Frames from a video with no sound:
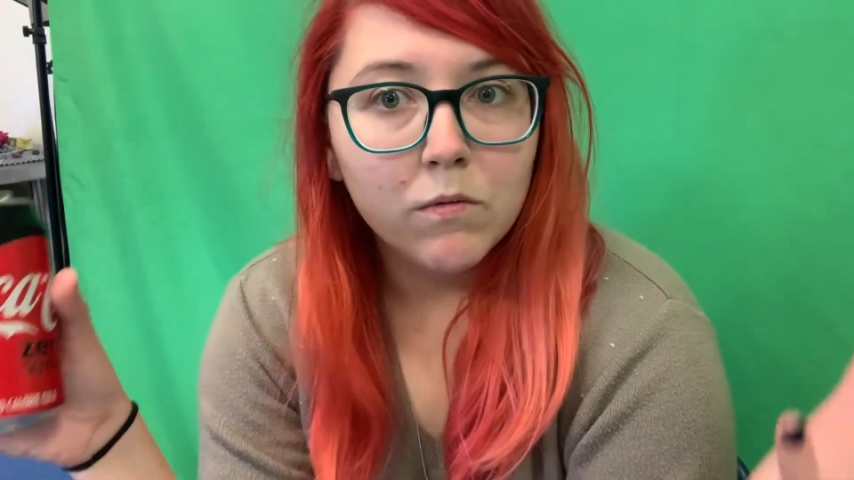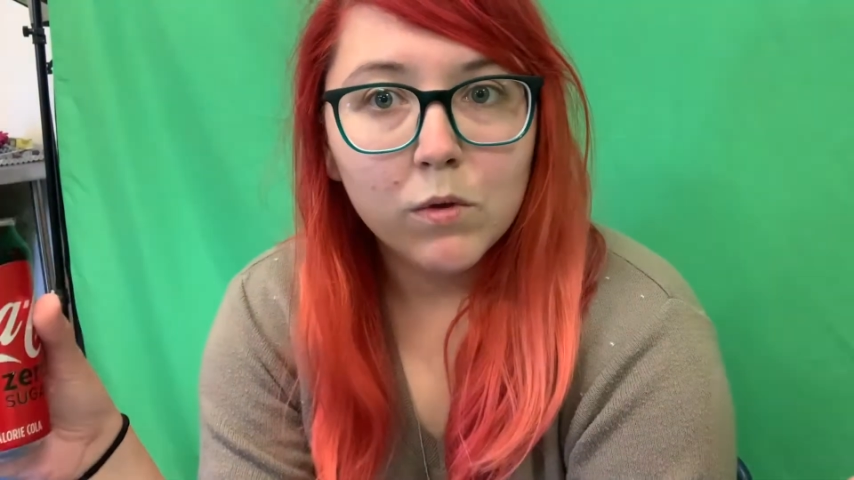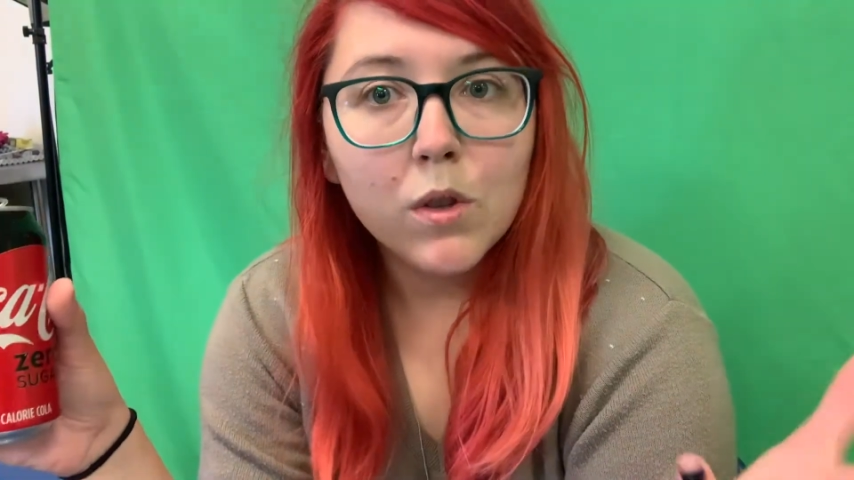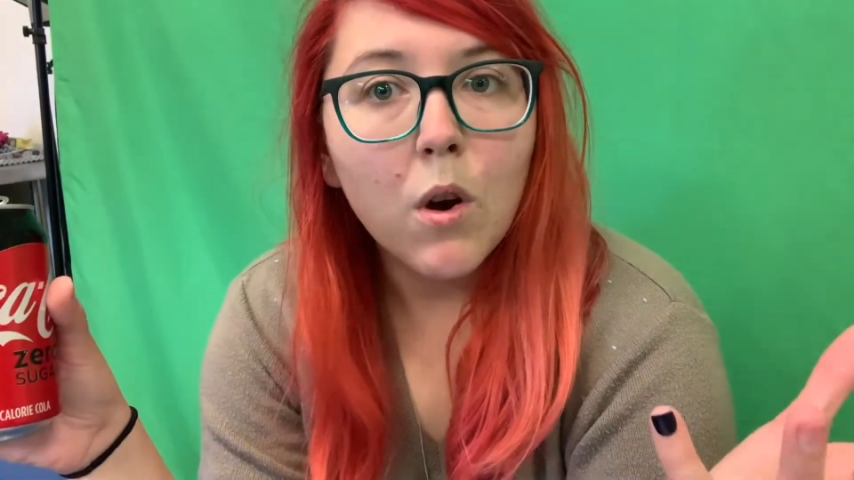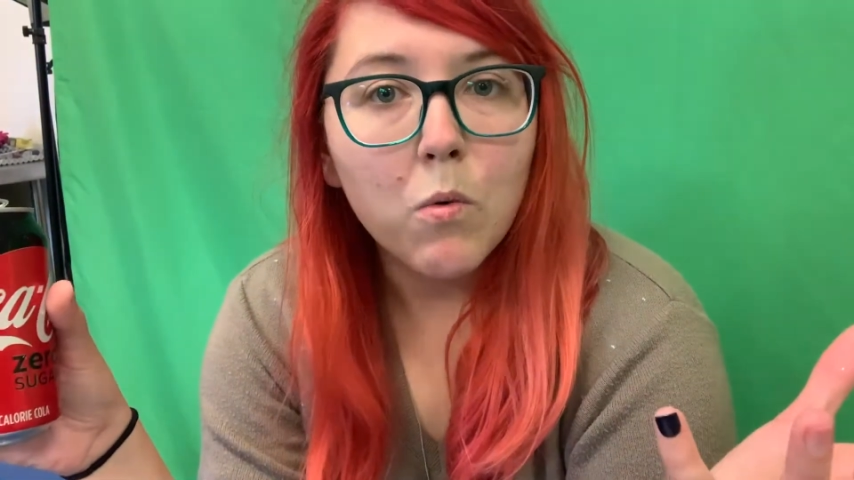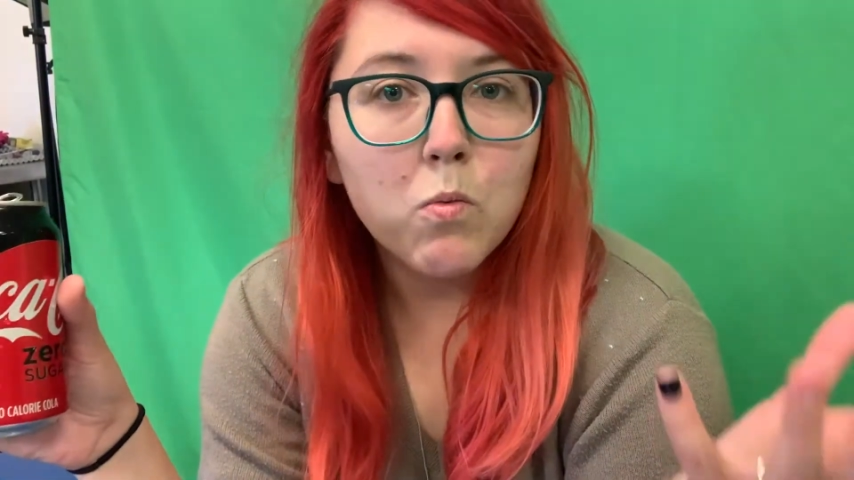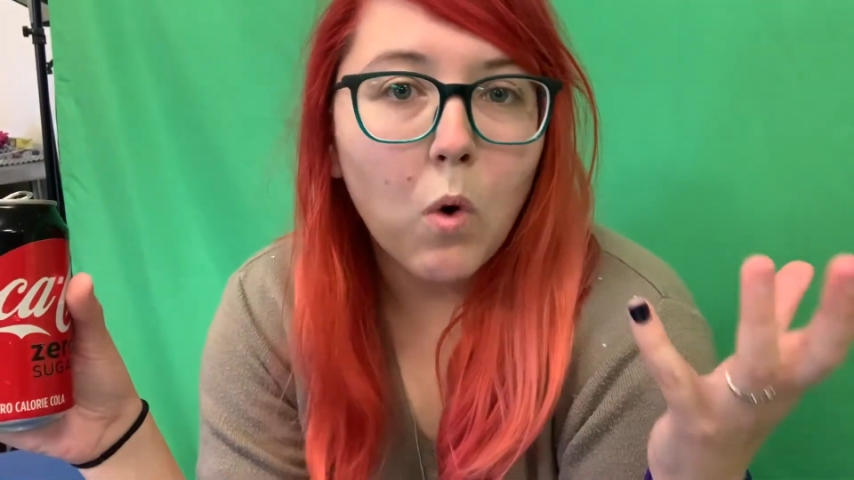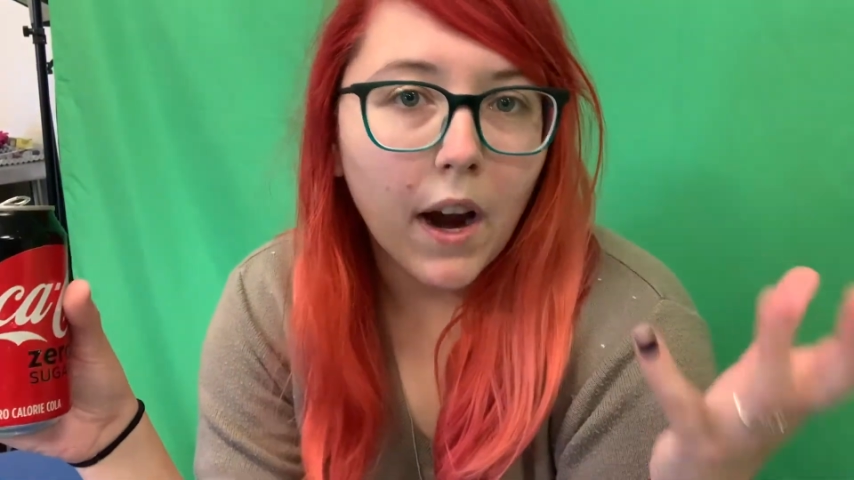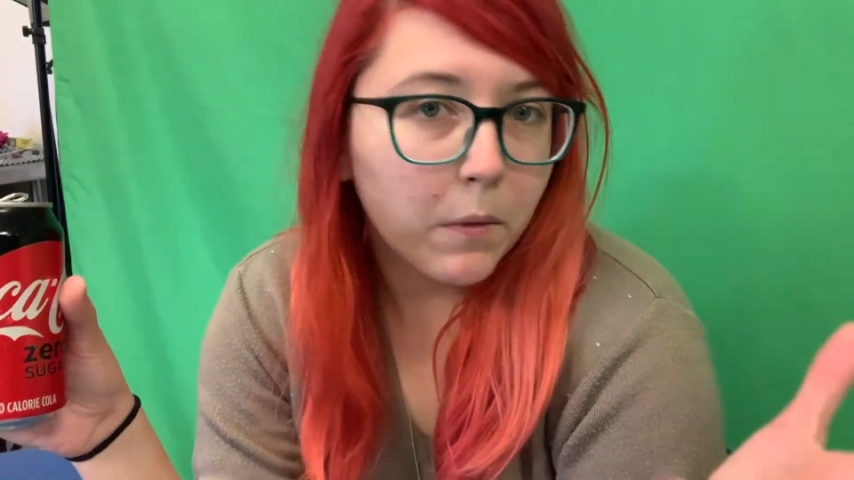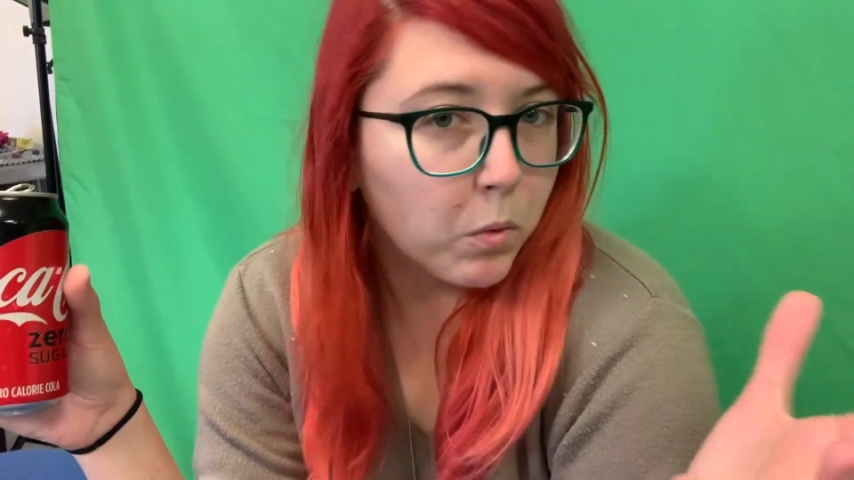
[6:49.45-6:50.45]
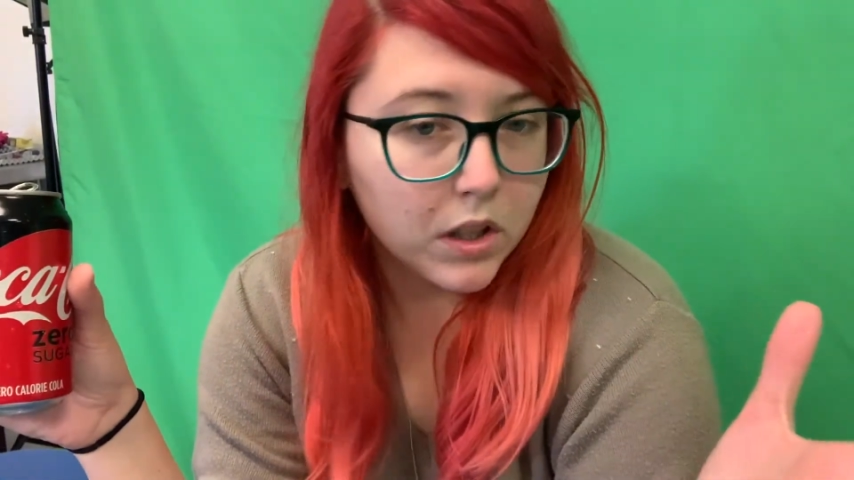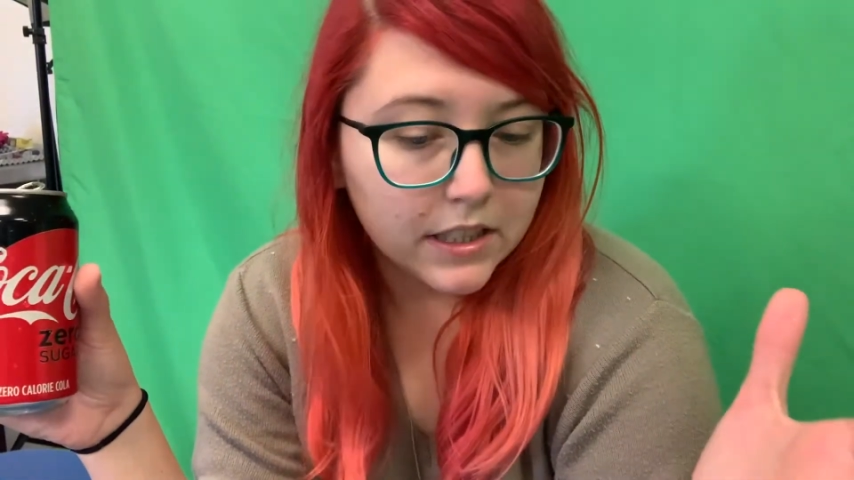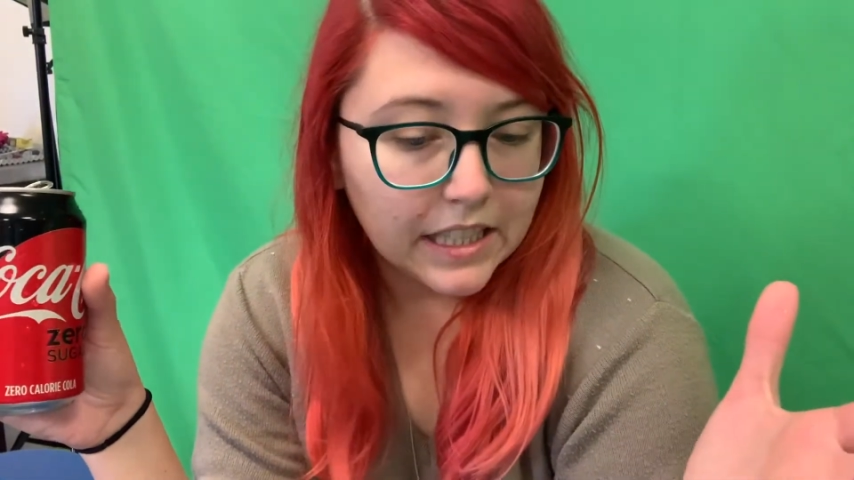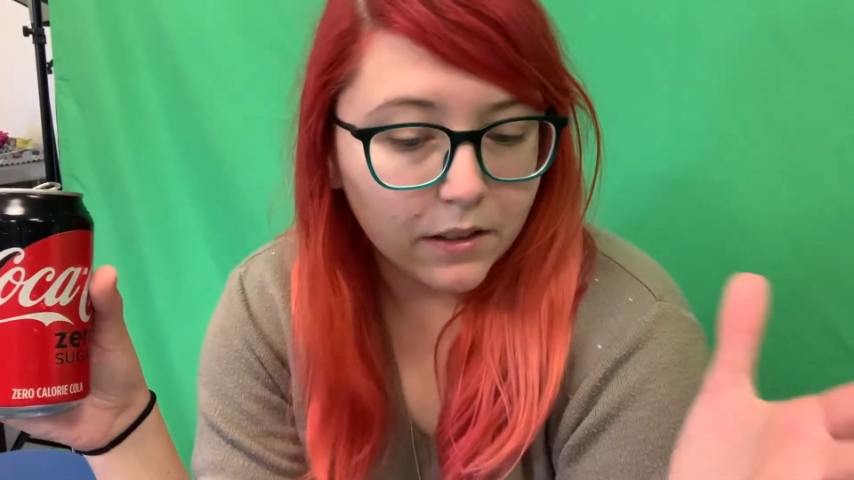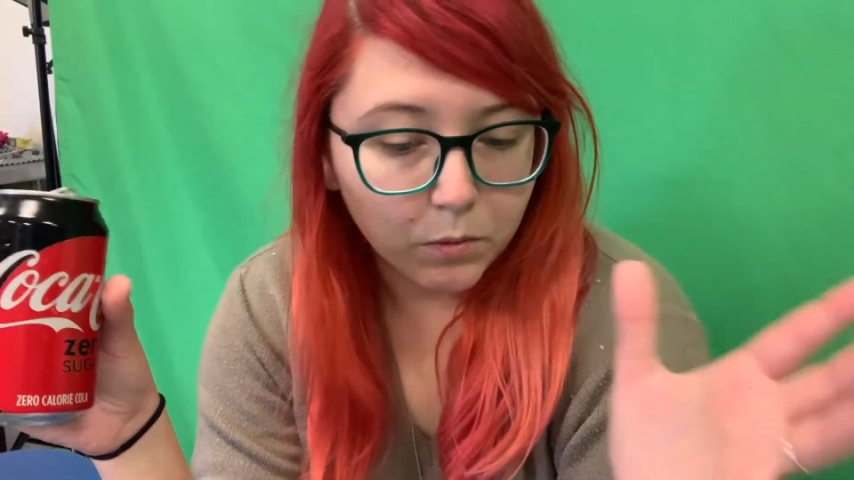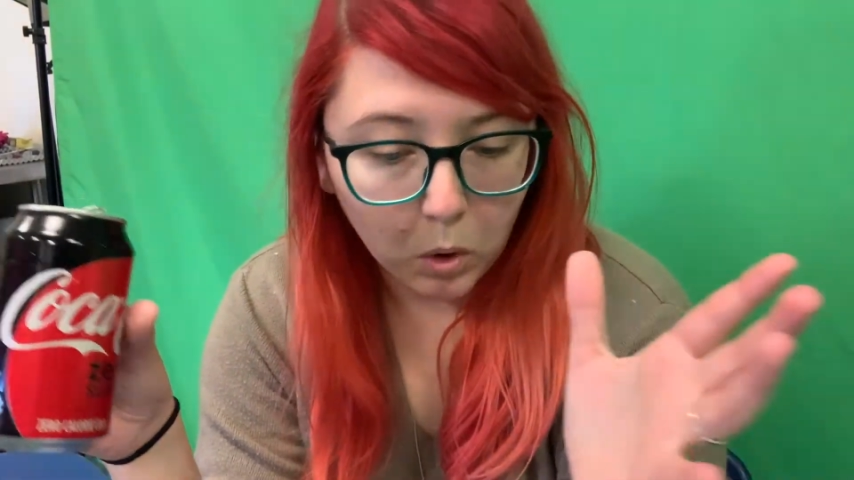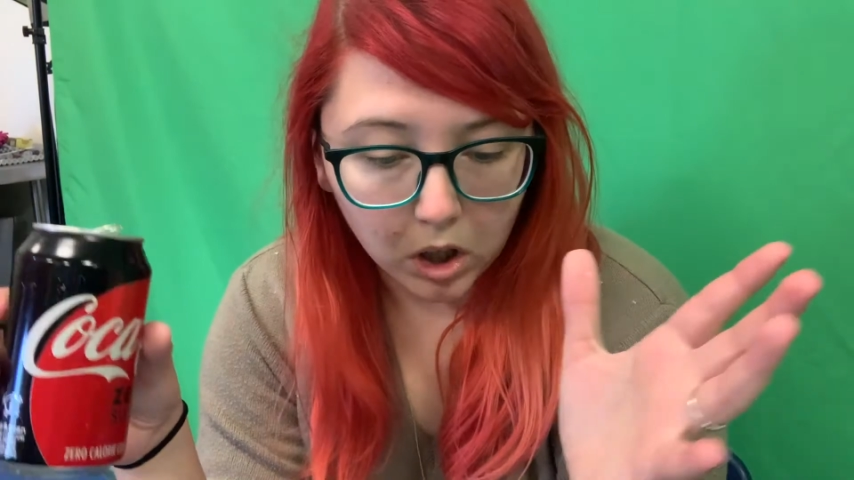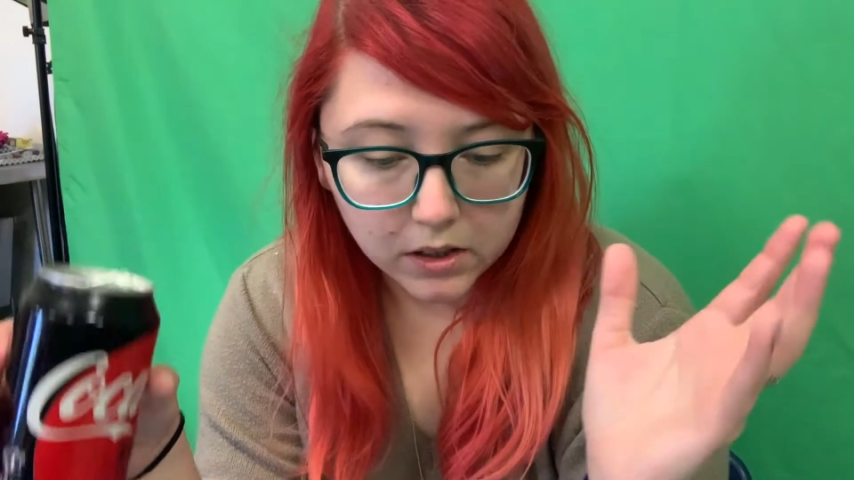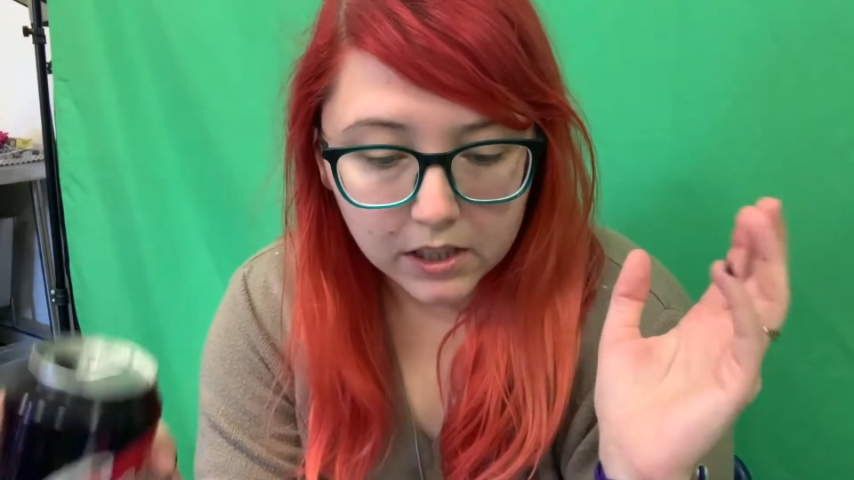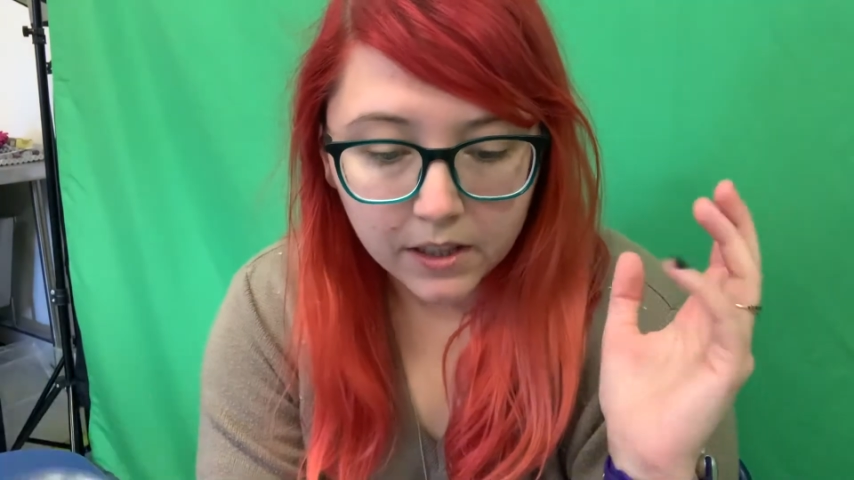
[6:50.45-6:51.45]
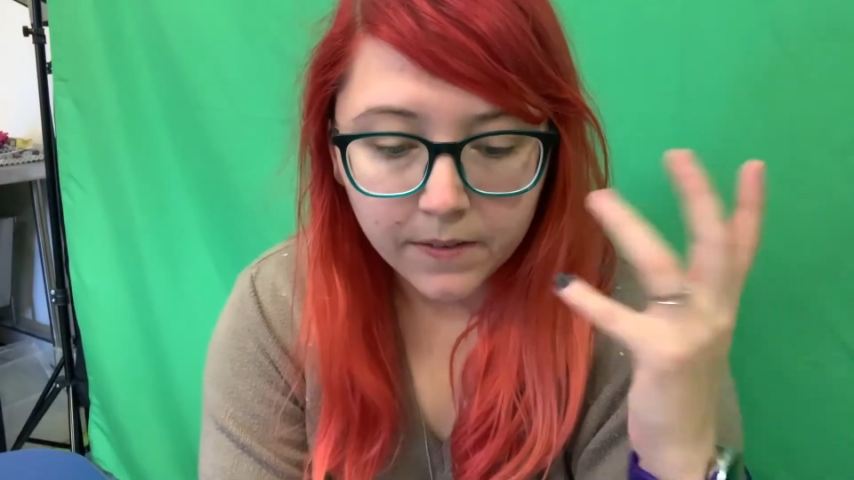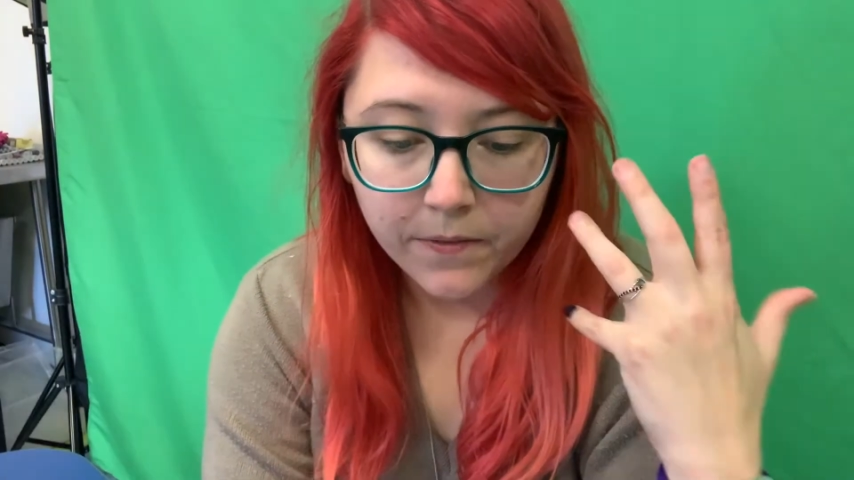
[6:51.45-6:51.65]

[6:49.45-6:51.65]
So why wouldn't it have worked?